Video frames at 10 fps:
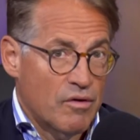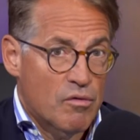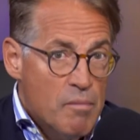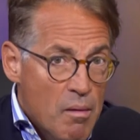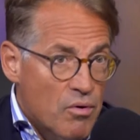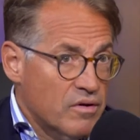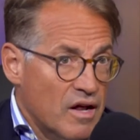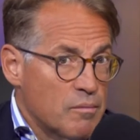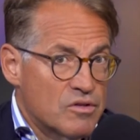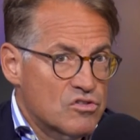I remember
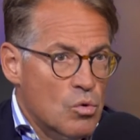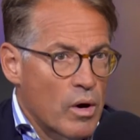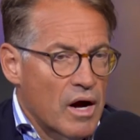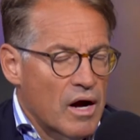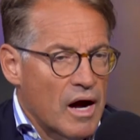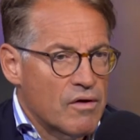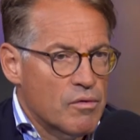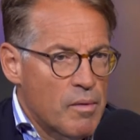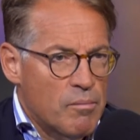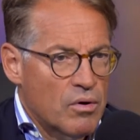Tiananmen Square. I
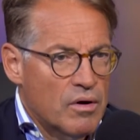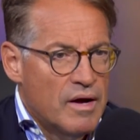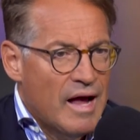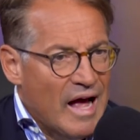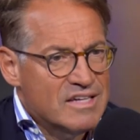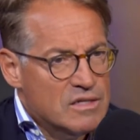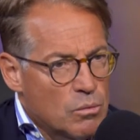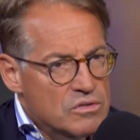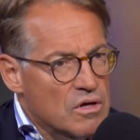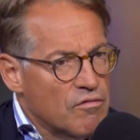remember as it
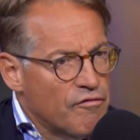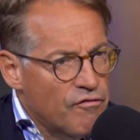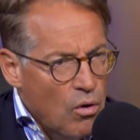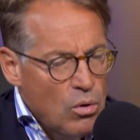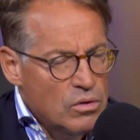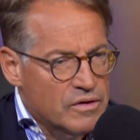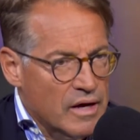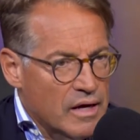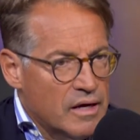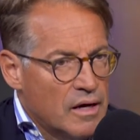was
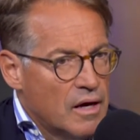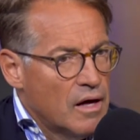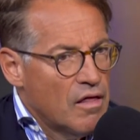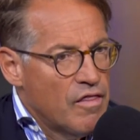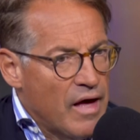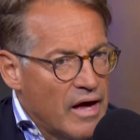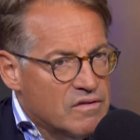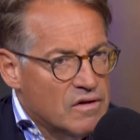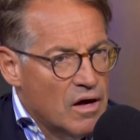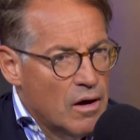unfolding
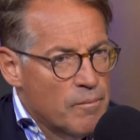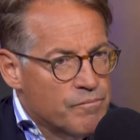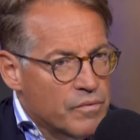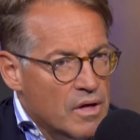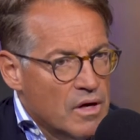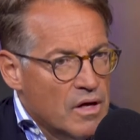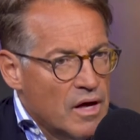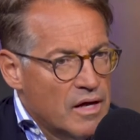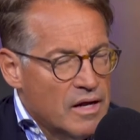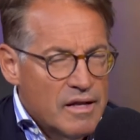that, and
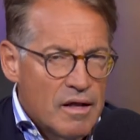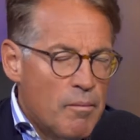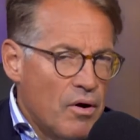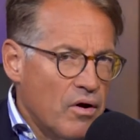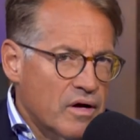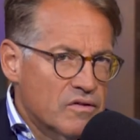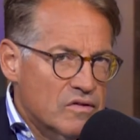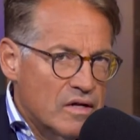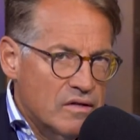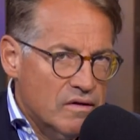
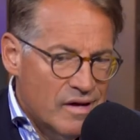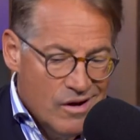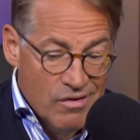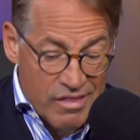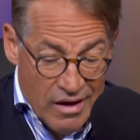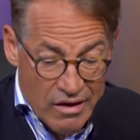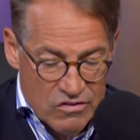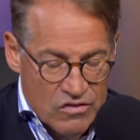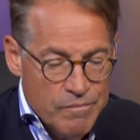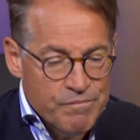Americans need to hear
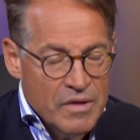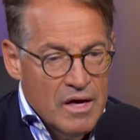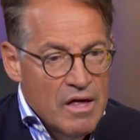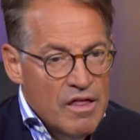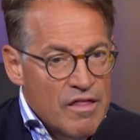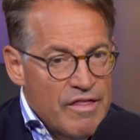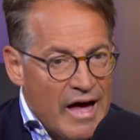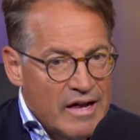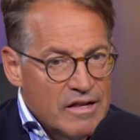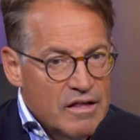this,
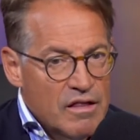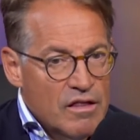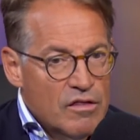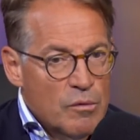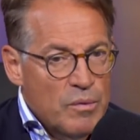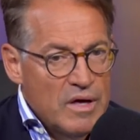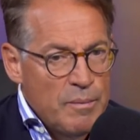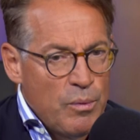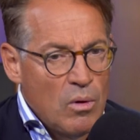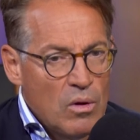that the
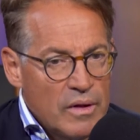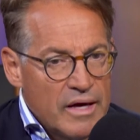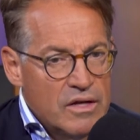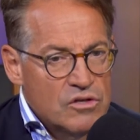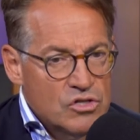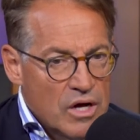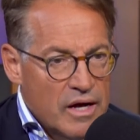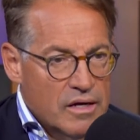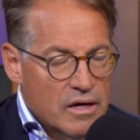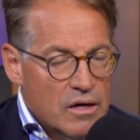people in
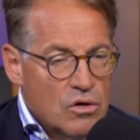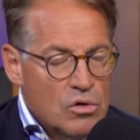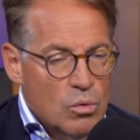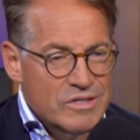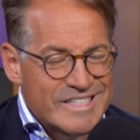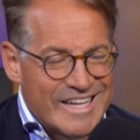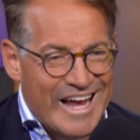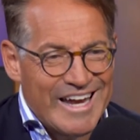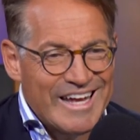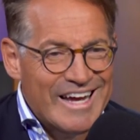China who were
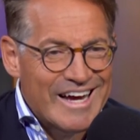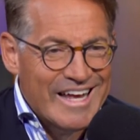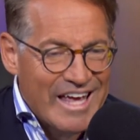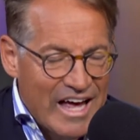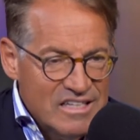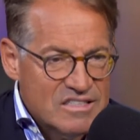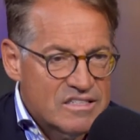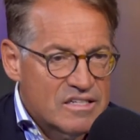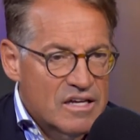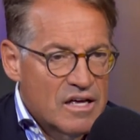standing
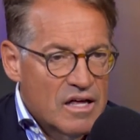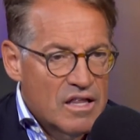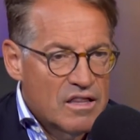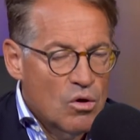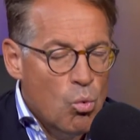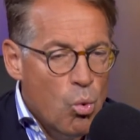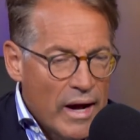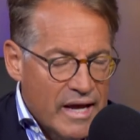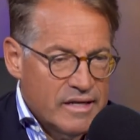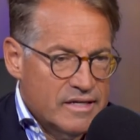against the
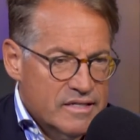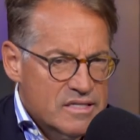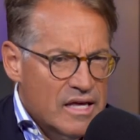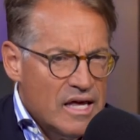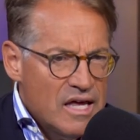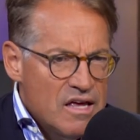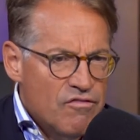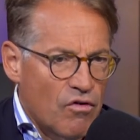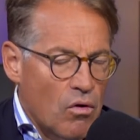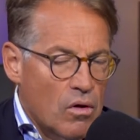wickedness, the
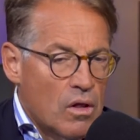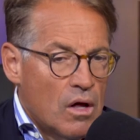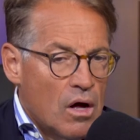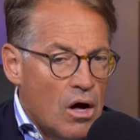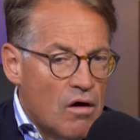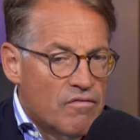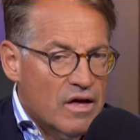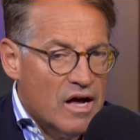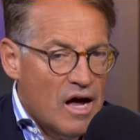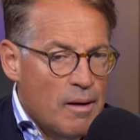evil of the
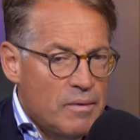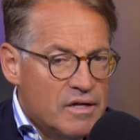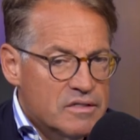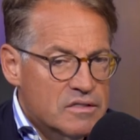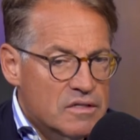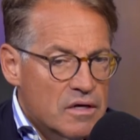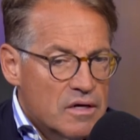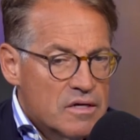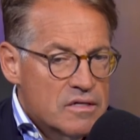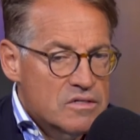communist
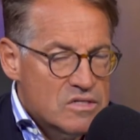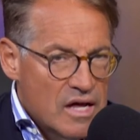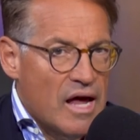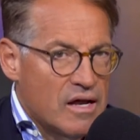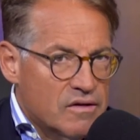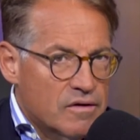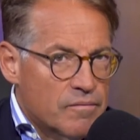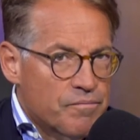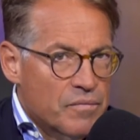state,